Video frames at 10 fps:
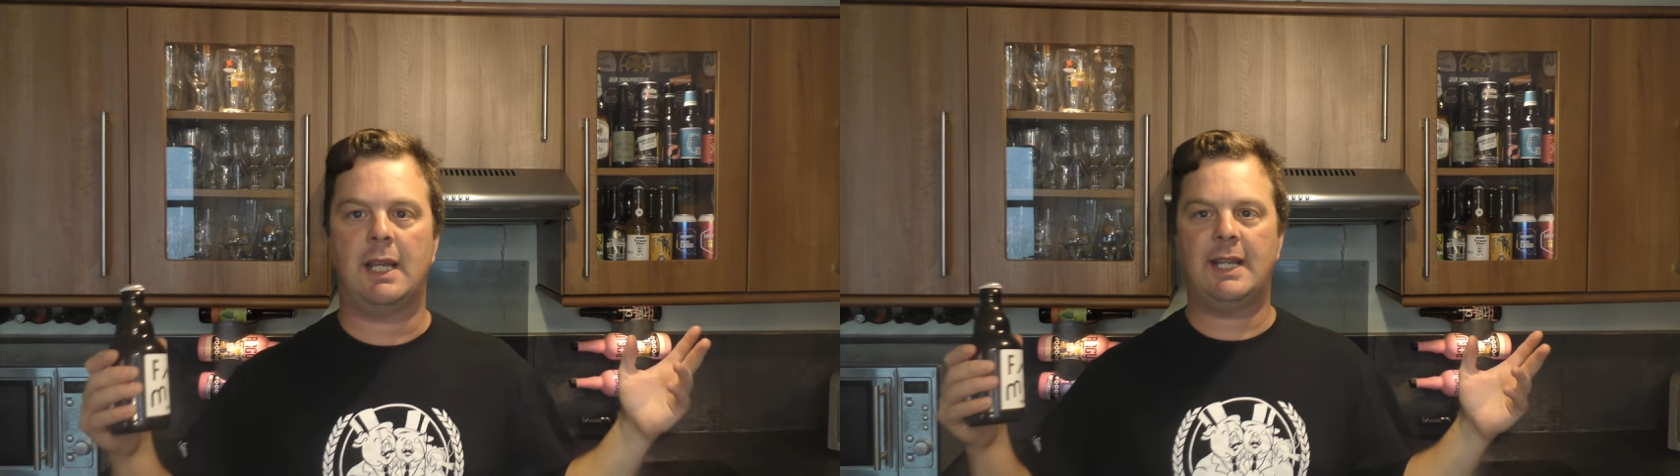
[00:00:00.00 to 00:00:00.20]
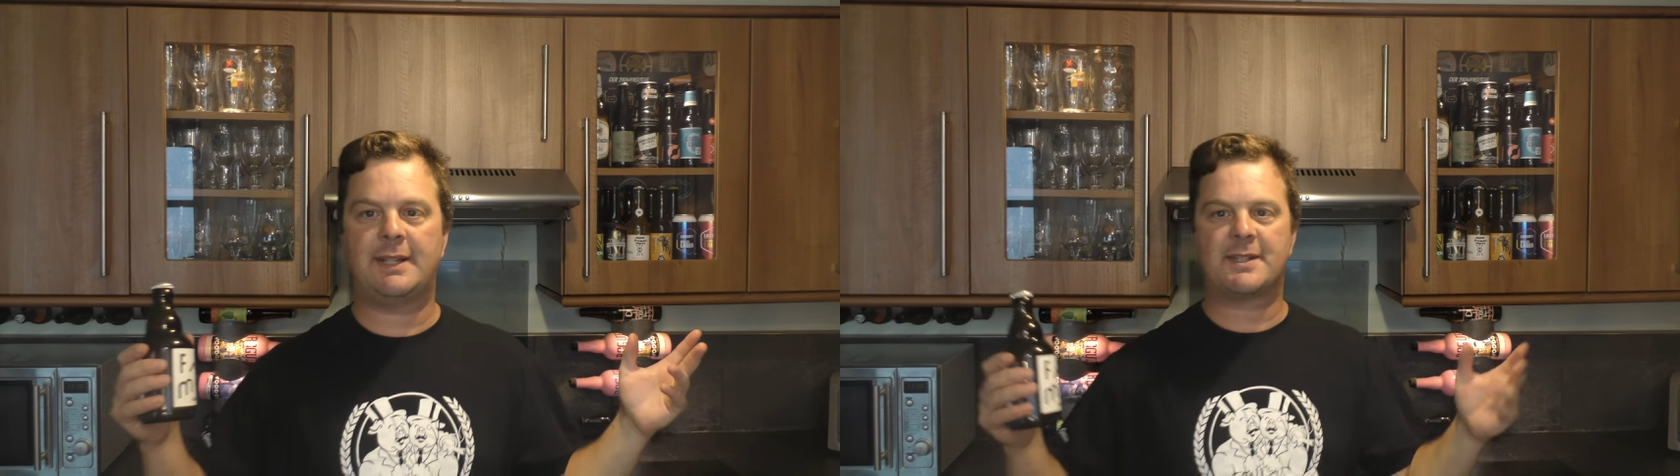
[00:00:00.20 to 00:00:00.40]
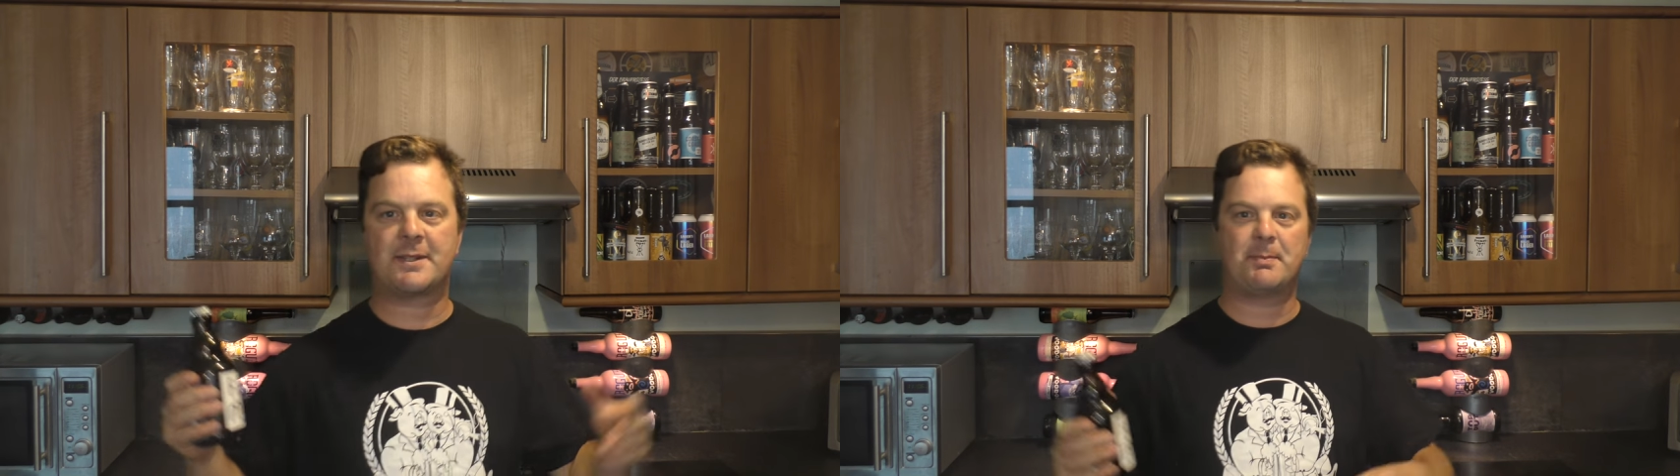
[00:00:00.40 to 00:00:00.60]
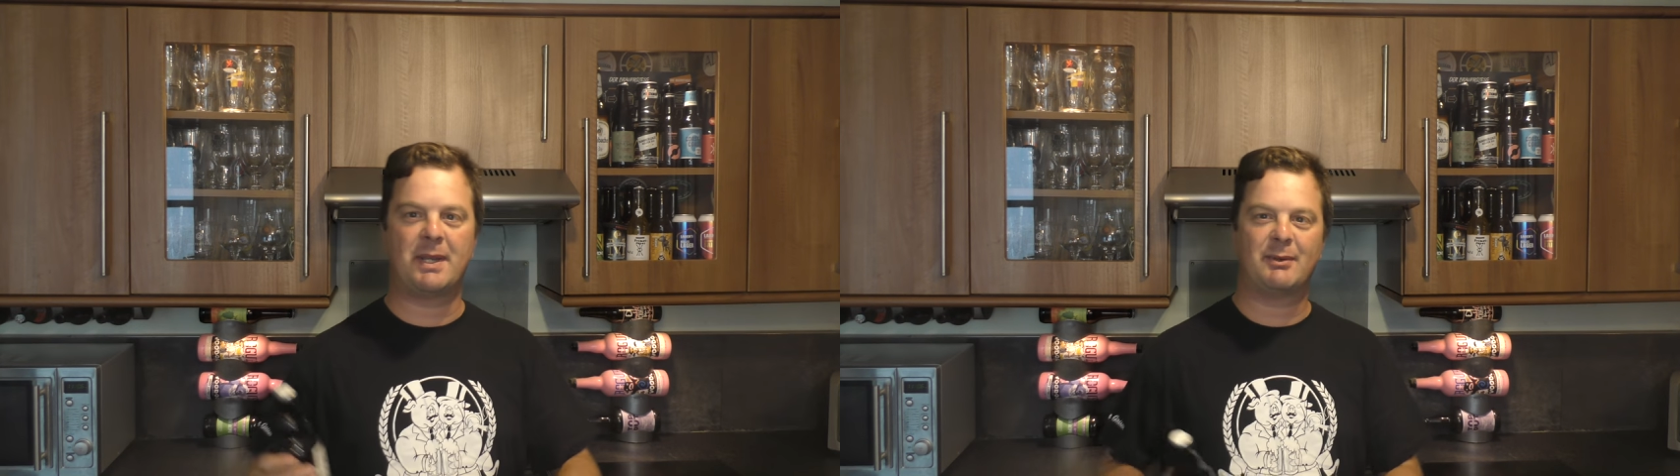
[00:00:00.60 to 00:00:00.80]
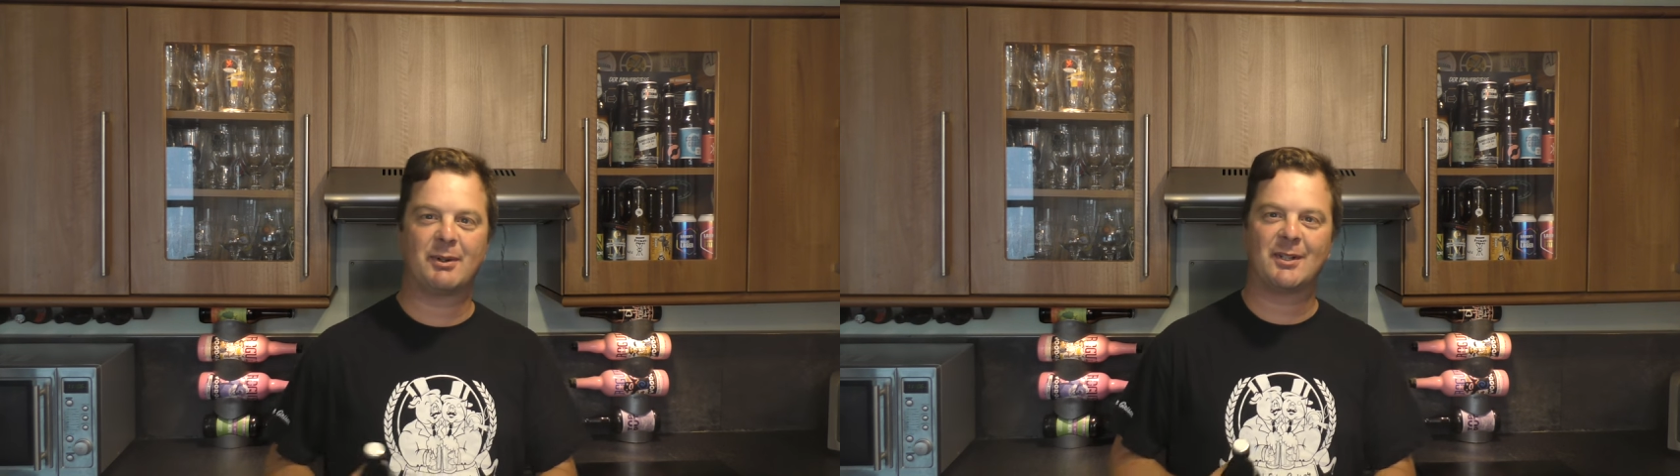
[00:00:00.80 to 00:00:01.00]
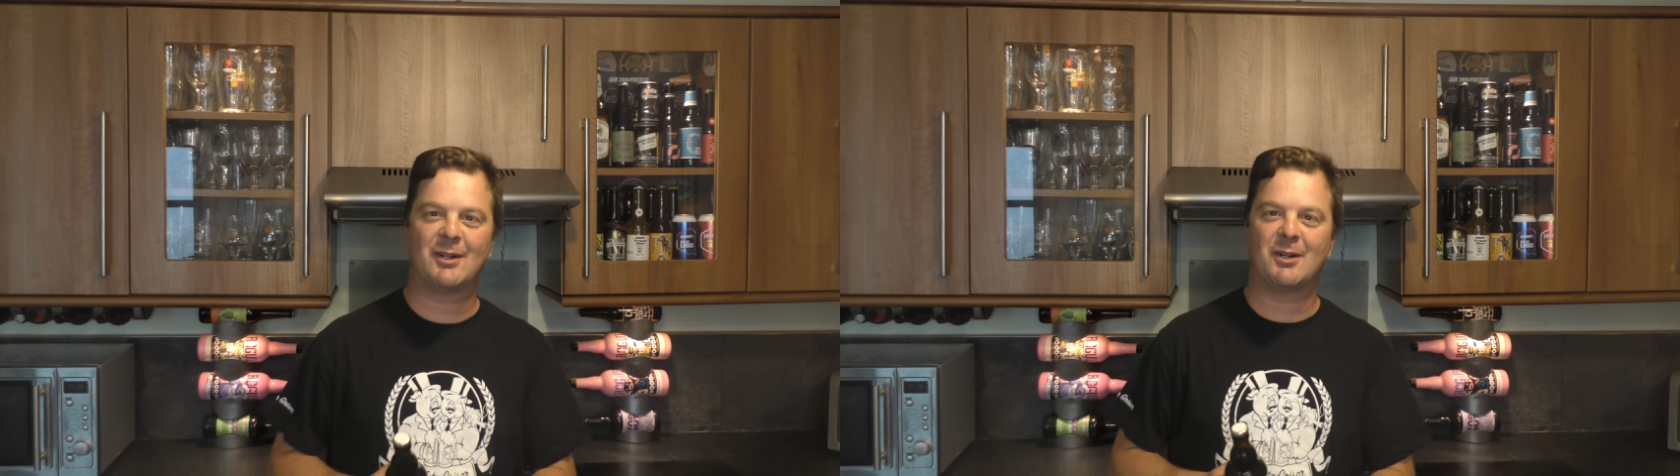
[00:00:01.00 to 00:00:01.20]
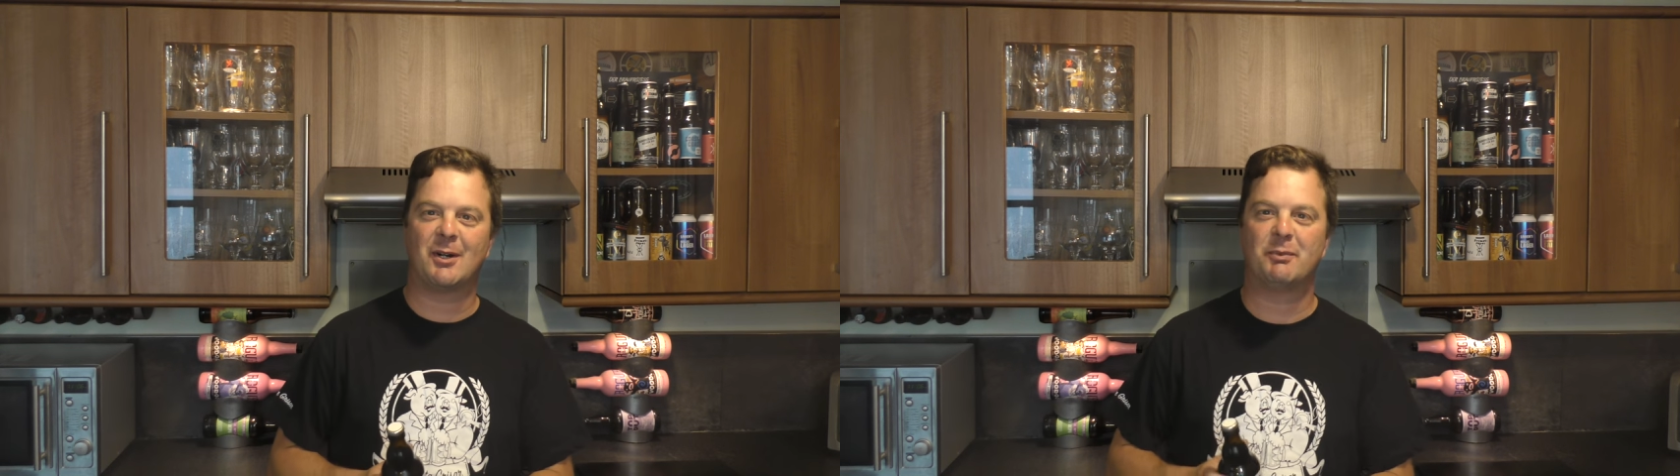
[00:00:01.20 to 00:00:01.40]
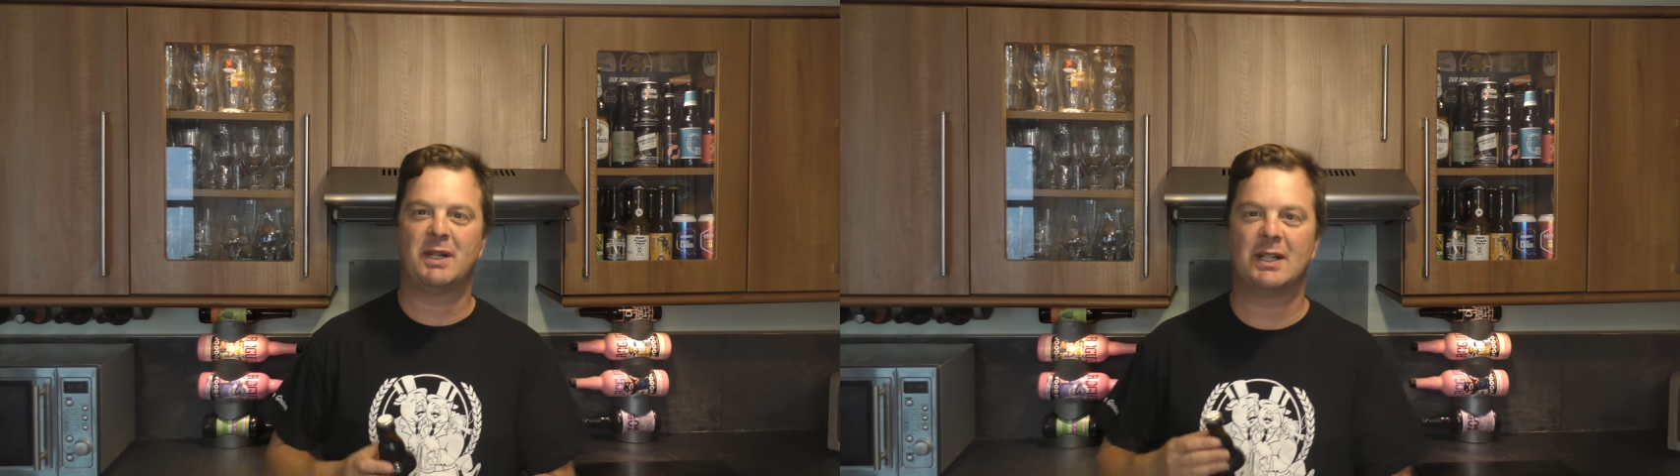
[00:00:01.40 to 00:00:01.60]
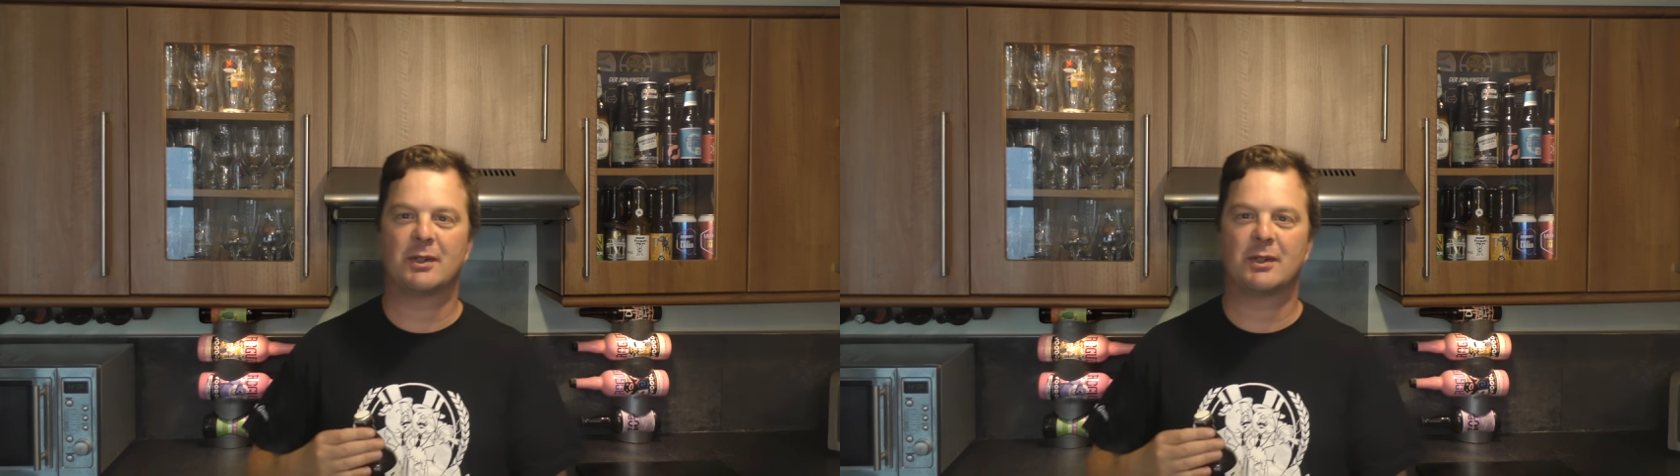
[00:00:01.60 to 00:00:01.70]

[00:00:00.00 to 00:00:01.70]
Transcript: It's beer o'clock on Real